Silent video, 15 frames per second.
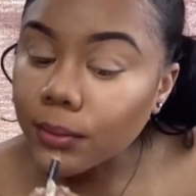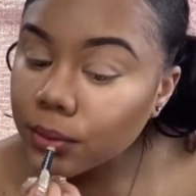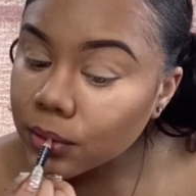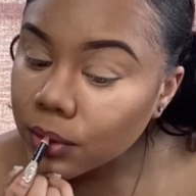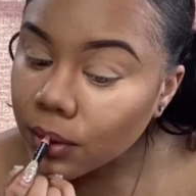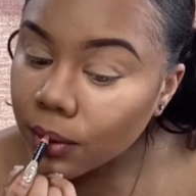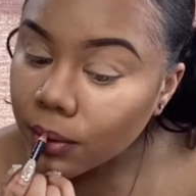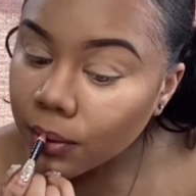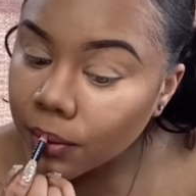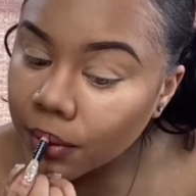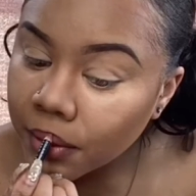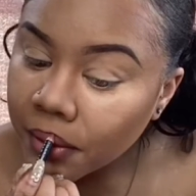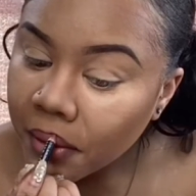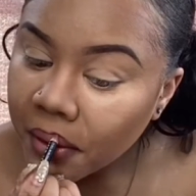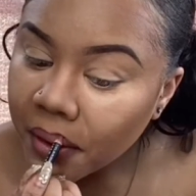
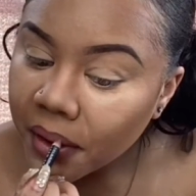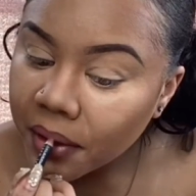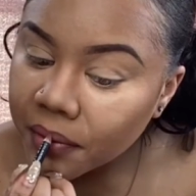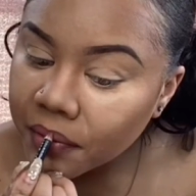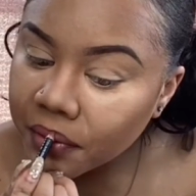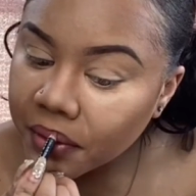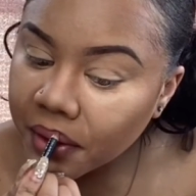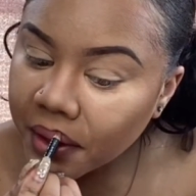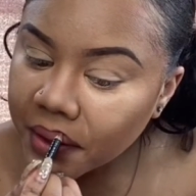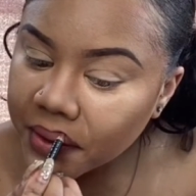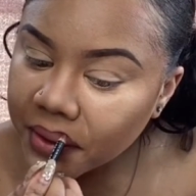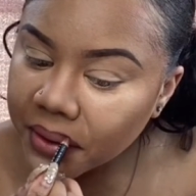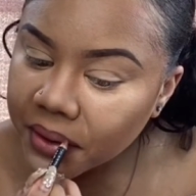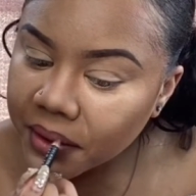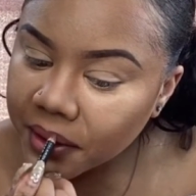So if you guys
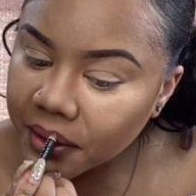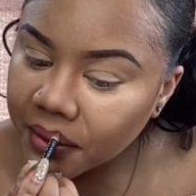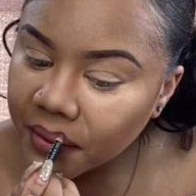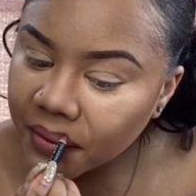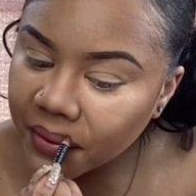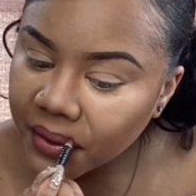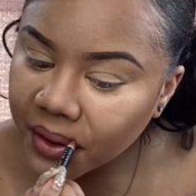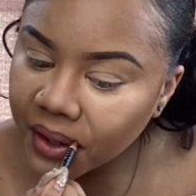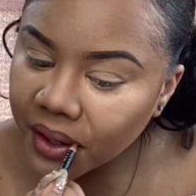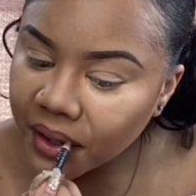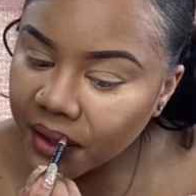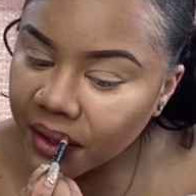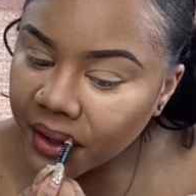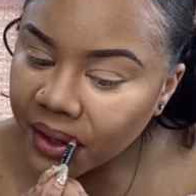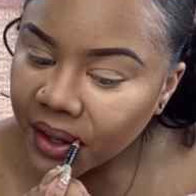are looking for
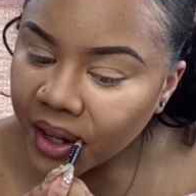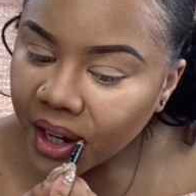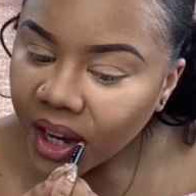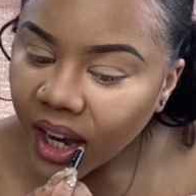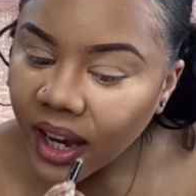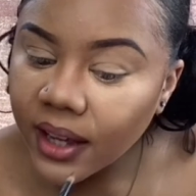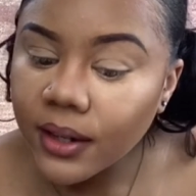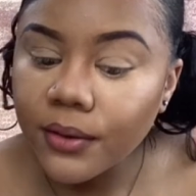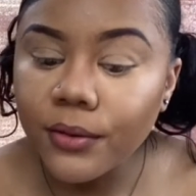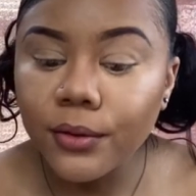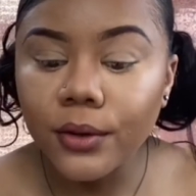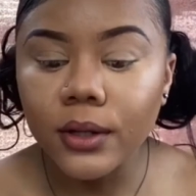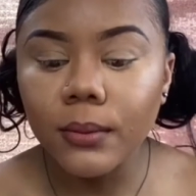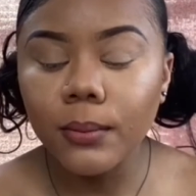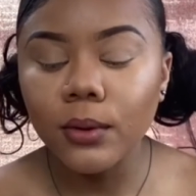an
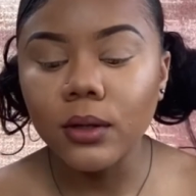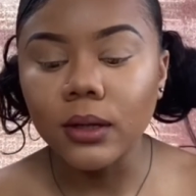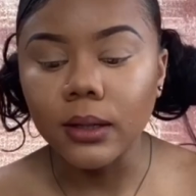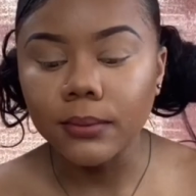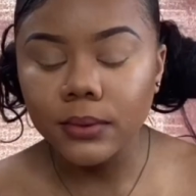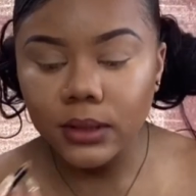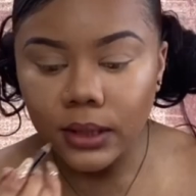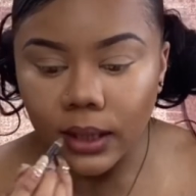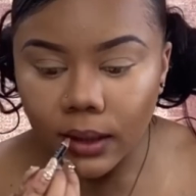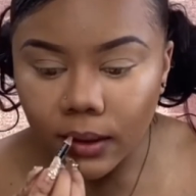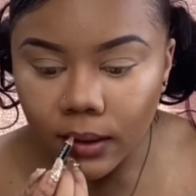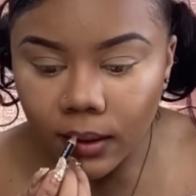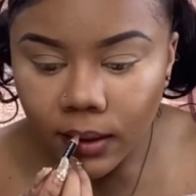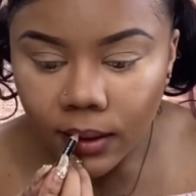affordable lipstick,